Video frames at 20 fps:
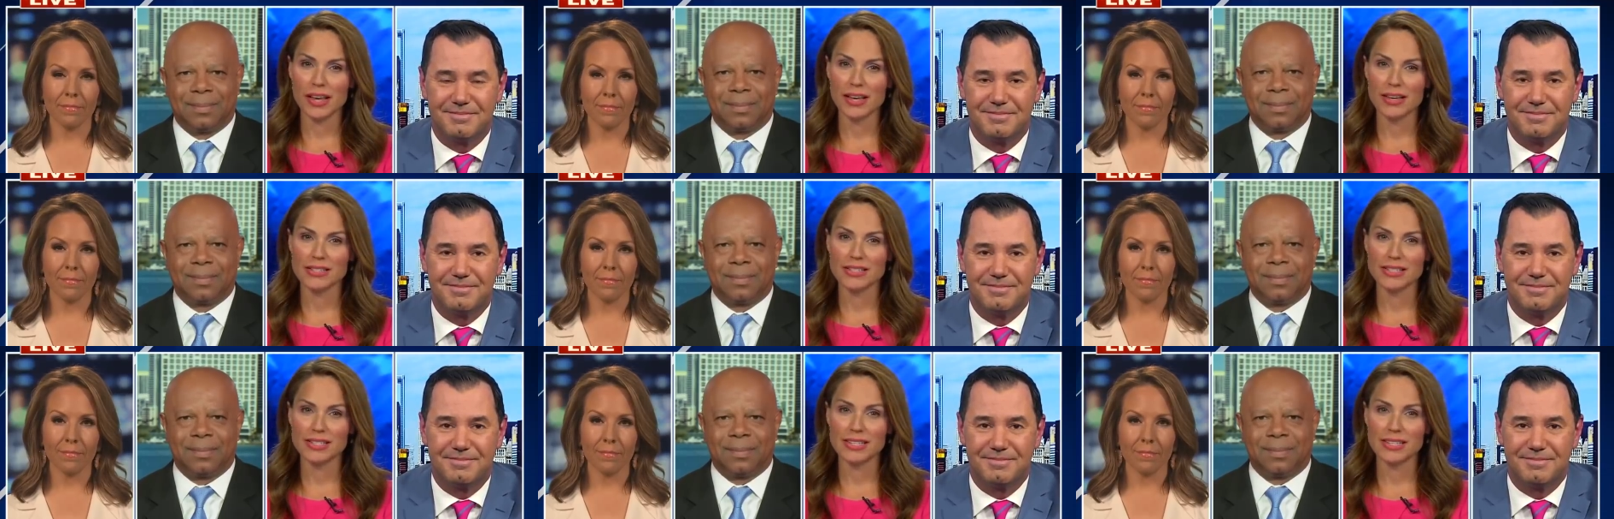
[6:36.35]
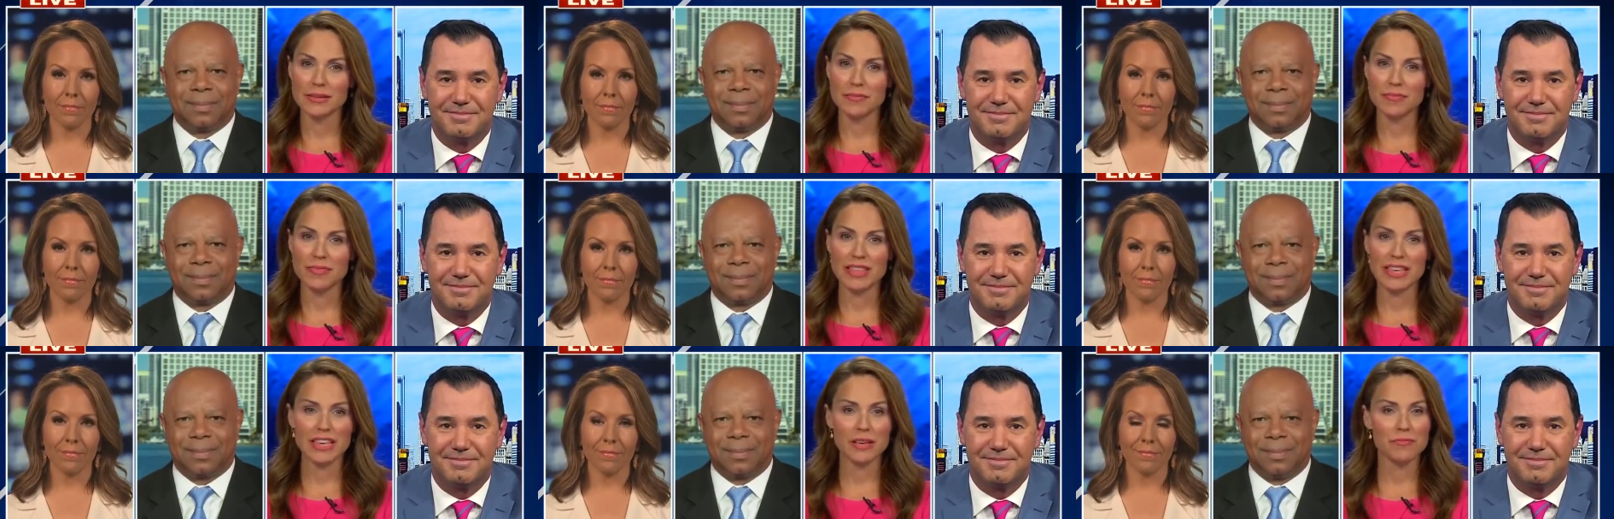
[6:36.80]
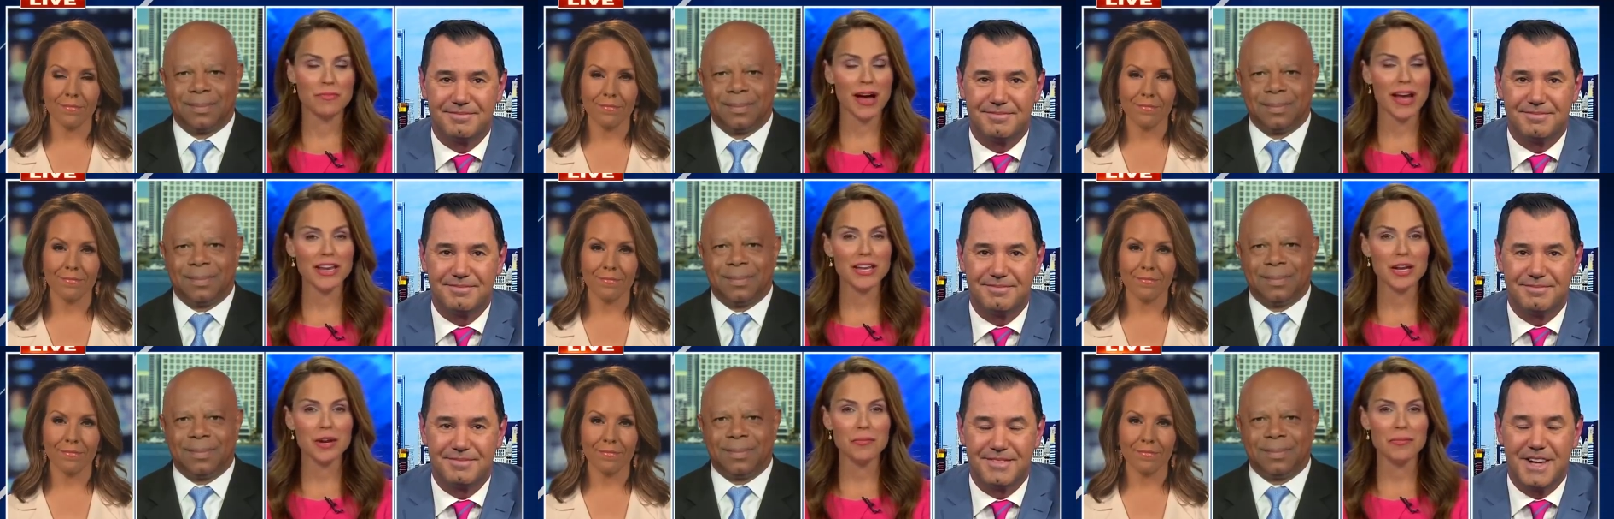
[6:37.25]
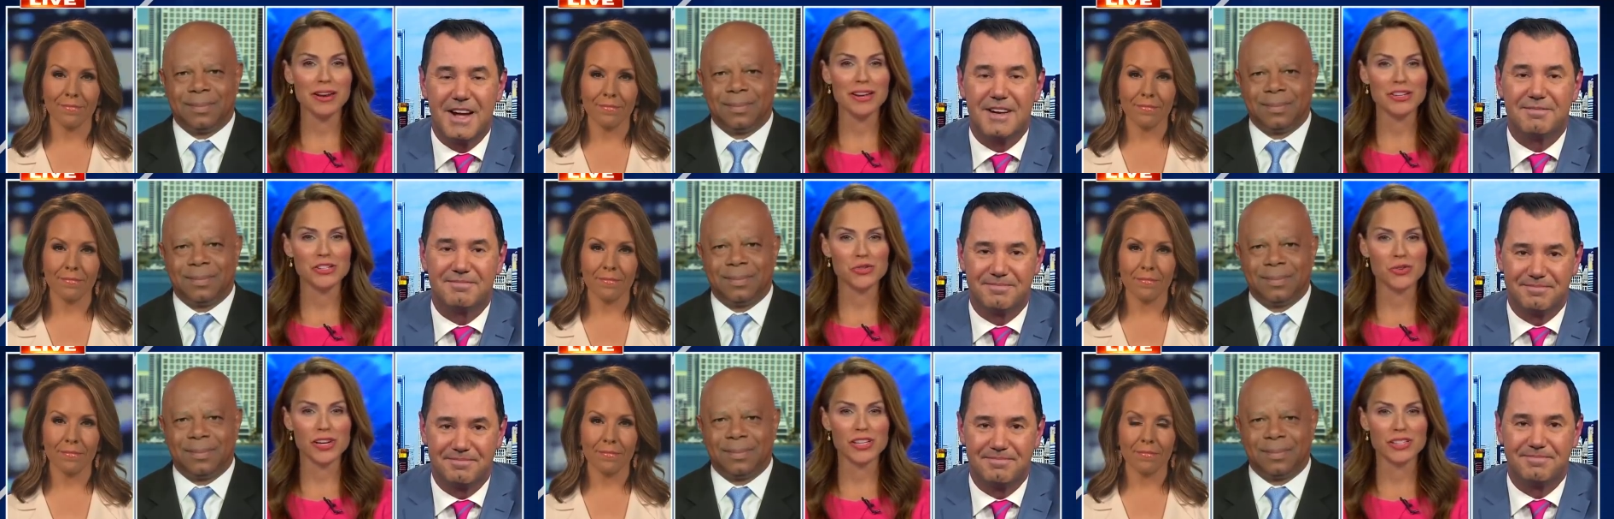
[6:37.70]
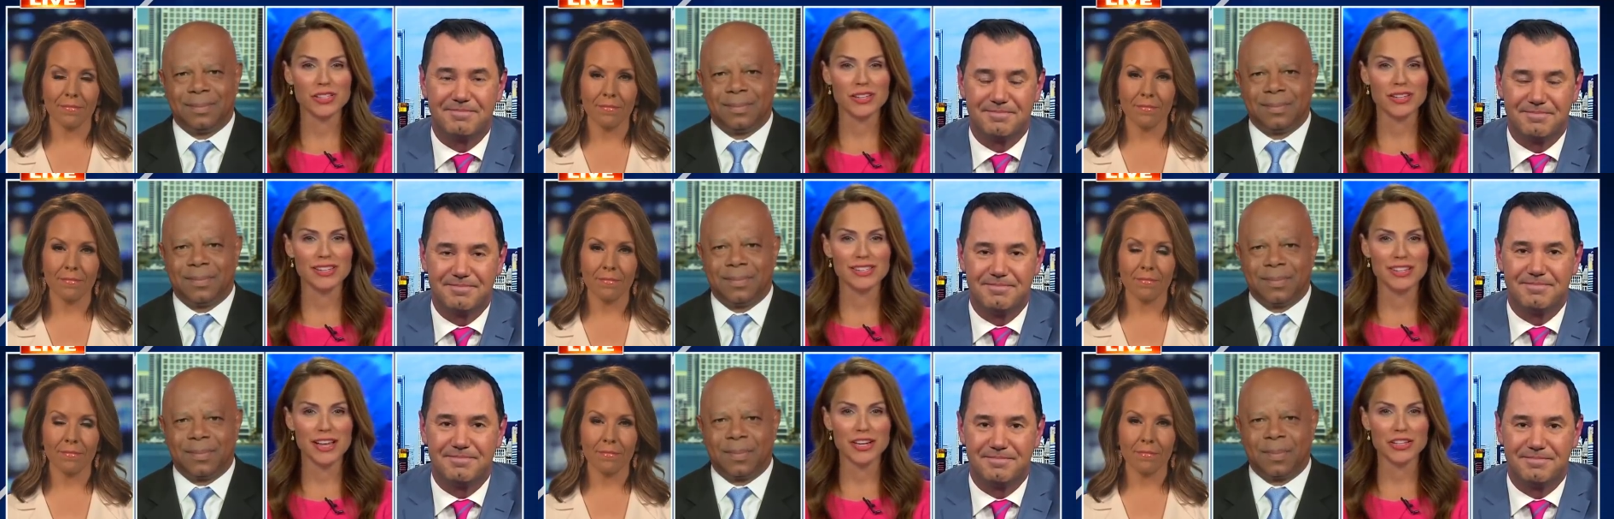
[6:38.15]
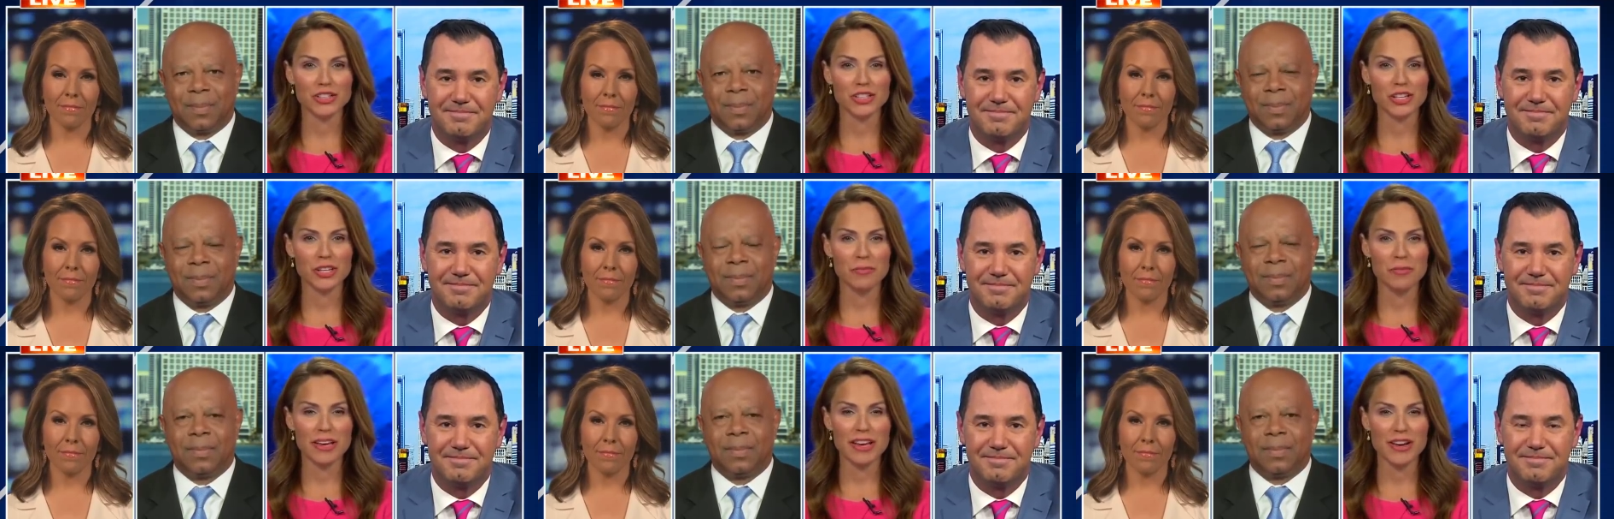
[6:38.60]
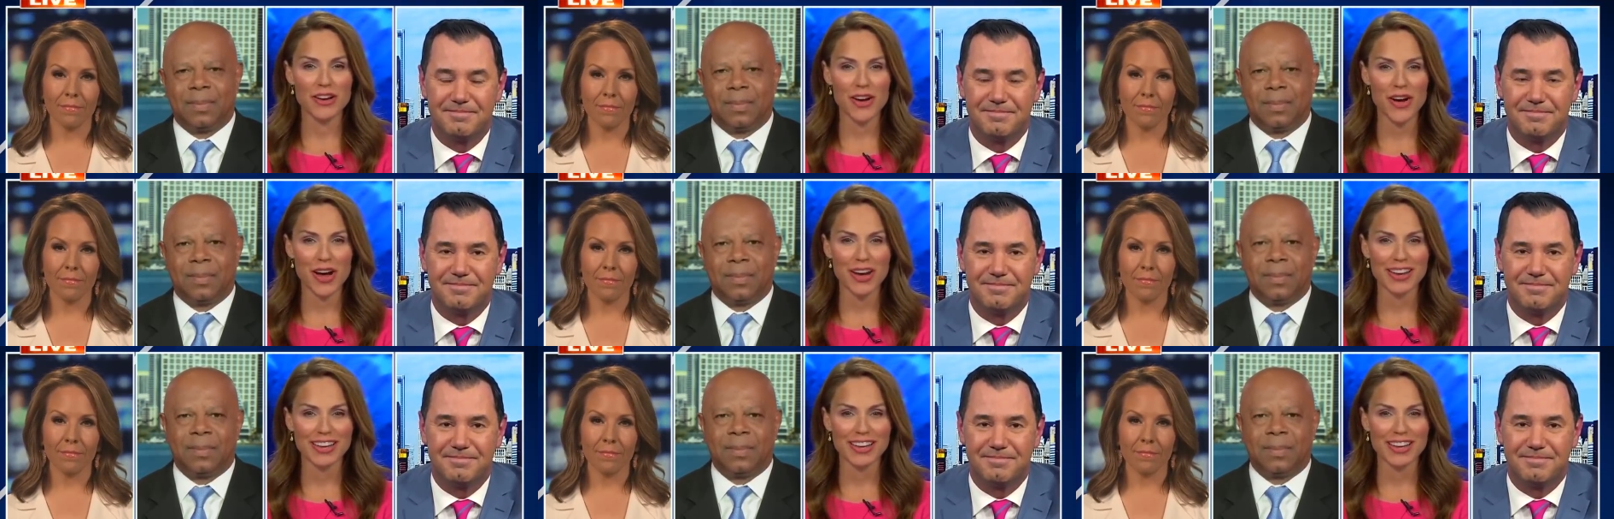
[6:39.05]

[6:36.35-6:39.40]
Speaker 1: and um, the Biden administration yeah. has actually been caught